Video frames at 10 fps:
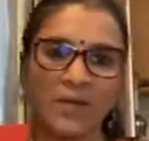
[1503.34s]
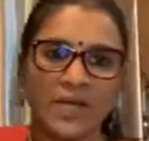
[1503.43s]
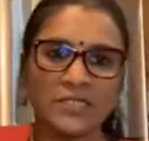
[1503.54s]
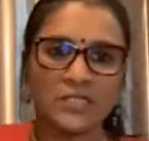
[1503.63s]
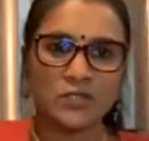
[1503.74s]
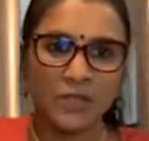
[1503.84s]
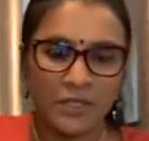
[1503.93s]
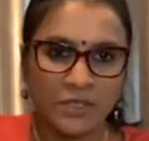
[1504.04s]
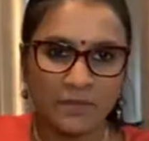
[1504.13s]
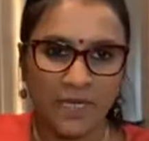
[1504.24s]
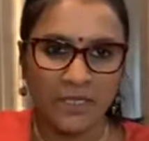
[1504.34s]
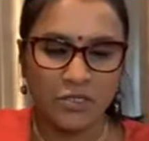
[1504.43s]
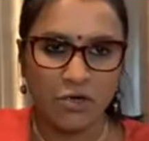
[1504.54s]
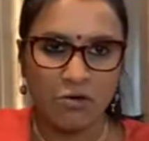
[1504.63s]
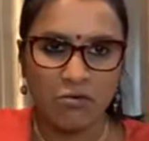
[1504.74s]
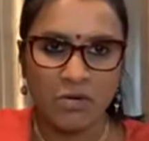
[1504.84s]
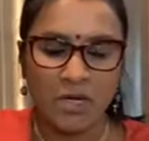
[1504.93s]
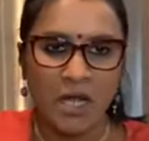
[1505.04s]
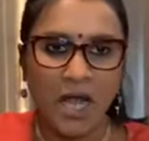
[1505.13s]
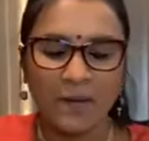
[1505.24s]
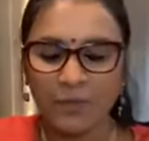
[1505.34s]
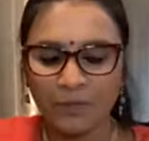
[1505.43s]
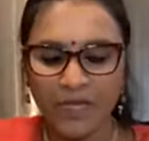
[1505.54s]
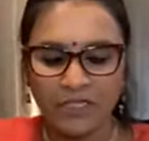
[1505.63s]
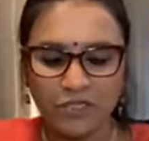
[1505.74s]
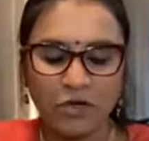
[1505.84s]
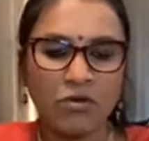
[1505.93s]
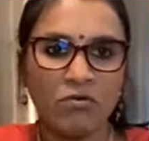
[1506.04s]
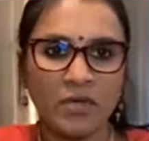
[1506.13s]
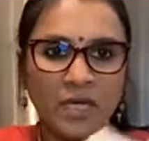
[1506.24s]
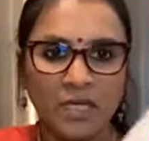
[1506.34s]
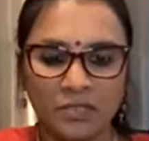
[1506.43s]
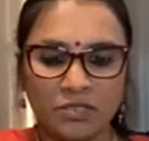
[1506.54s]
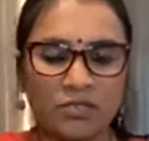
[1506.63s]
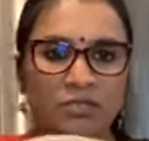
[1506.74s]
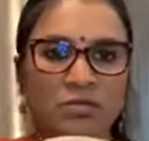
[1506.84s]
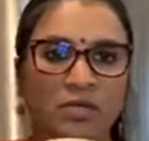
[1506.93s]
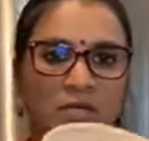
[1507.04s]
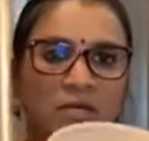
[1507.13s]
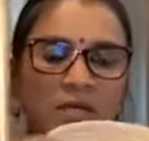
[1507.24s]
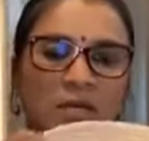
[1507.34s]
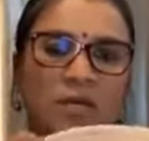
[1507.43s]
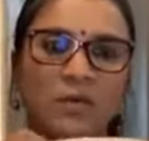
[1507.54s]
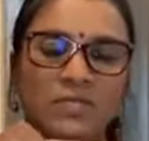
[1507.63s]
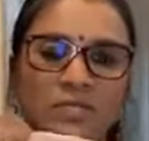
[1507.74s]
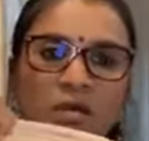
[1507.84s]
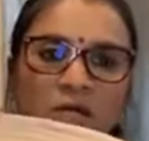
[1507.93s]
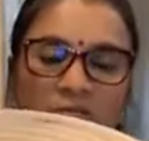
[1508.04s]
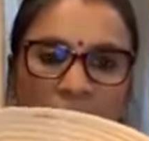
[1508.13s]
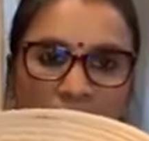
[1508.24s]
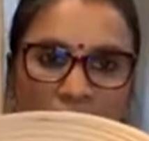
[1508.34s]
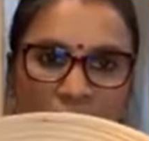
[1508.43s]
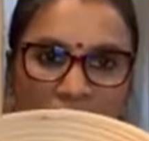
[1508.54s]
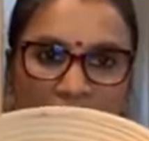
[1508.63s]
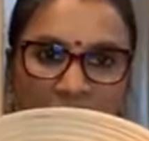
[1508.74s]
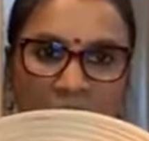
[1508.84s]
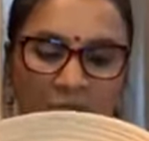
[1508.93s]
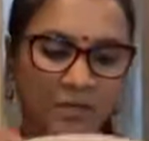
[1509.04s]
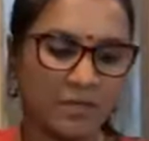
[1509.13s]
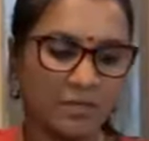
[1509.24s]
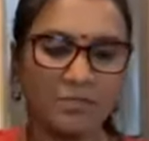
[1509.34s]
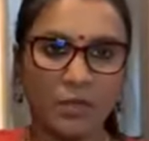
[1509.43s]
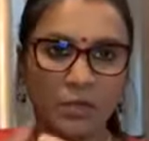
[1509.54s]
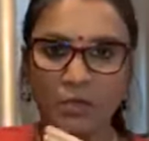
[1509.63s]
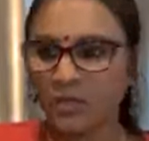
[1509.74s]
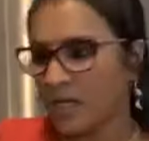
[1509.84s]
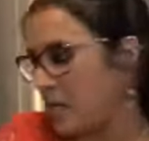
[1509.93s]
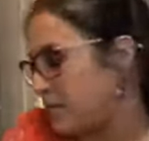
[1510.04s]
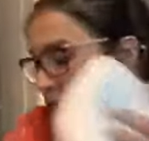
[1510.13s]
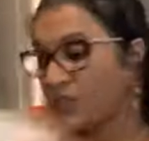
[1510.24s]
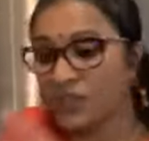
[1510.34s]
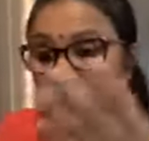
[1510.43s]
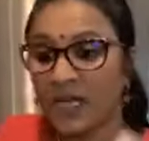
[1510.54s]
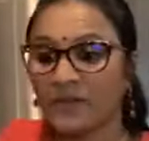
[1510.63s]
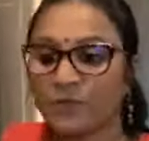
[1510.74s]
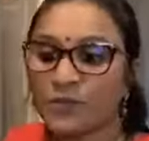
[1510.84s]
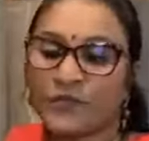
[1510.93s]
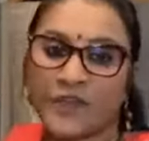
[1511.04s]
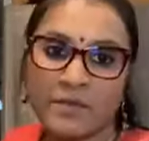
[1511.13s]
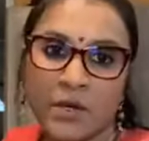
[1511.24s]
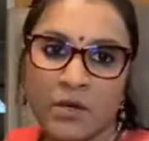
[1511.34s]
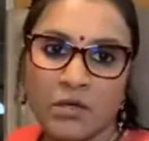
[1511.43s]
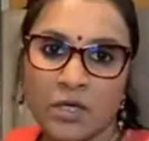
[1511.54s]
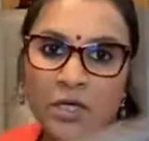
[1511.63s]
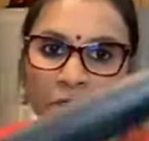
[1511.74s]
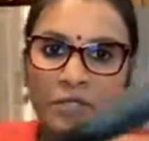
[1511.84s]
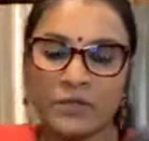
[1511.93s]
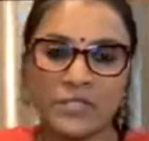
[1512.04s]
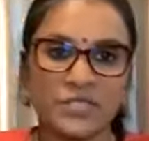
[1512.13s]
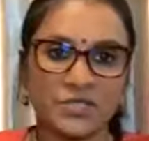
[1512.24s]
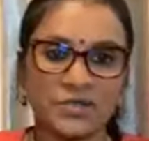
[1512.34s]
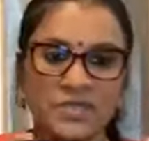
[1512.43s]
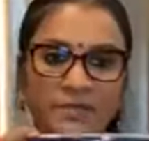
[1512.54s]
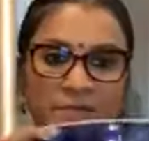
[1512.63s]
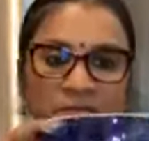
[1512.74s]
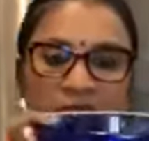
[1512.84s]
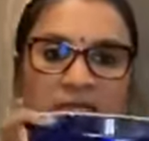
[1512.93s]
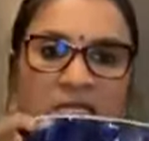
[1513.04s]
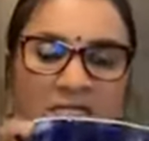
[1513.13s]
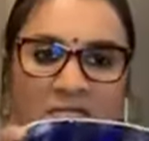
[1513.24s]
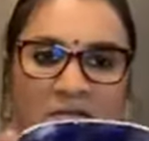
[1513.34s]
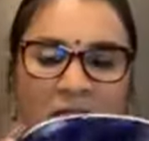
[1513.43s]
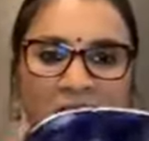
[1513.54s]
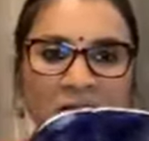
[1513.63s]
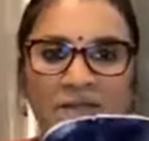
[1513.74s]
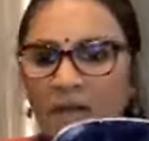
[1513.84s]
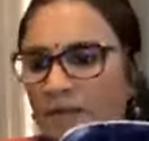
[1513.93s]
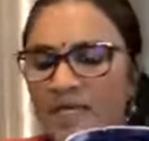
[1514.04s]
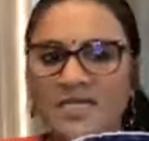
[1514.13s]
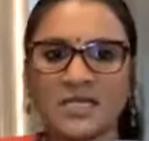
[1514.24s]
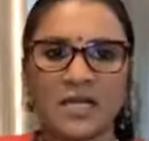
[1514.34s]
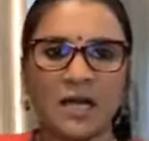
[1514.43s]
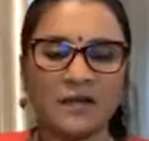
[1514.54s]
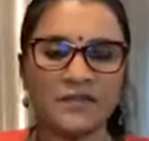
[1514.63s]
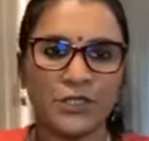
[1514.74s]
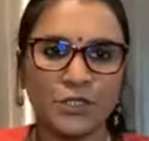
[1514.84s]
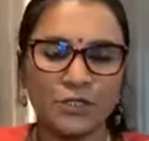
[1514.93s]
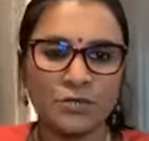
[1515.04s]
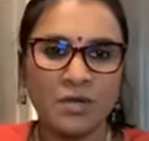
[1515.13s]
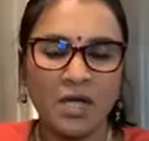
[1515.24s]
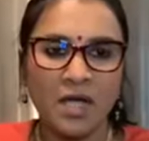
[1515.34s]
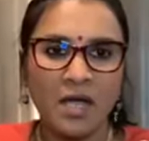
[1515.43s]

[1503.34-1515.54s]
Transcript: When I structure my dough, I put my dough into what's called a proofing bowl. But if you don't have a proofing bowl, you would just use something like this. And that means that after you